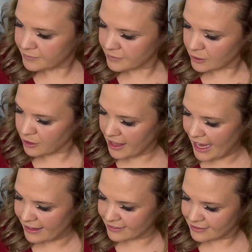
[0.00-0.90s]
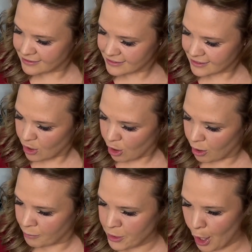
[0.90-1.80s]
Look at that.
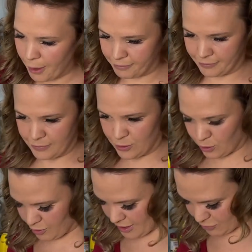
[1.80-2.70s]
Om nom. Look at all them